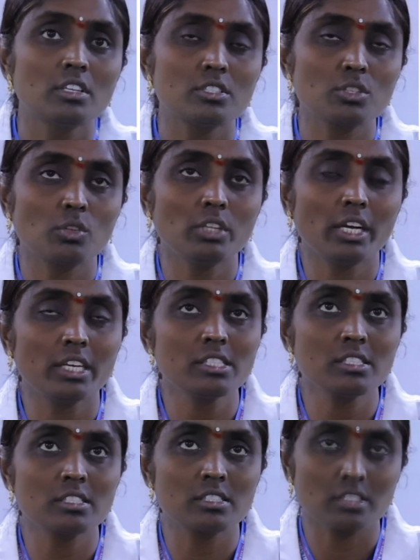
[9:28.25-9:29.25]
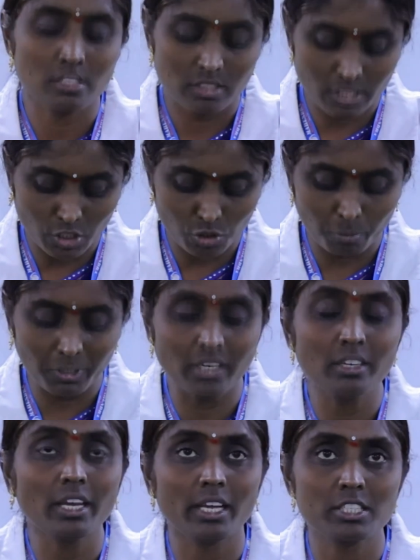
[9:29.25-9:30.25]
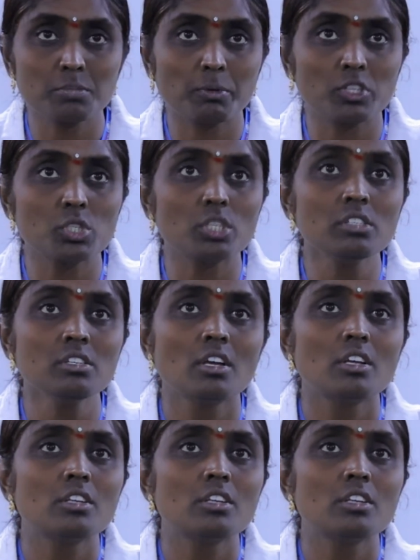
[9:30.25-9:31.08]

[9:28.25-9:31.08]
So that is said to be an expression.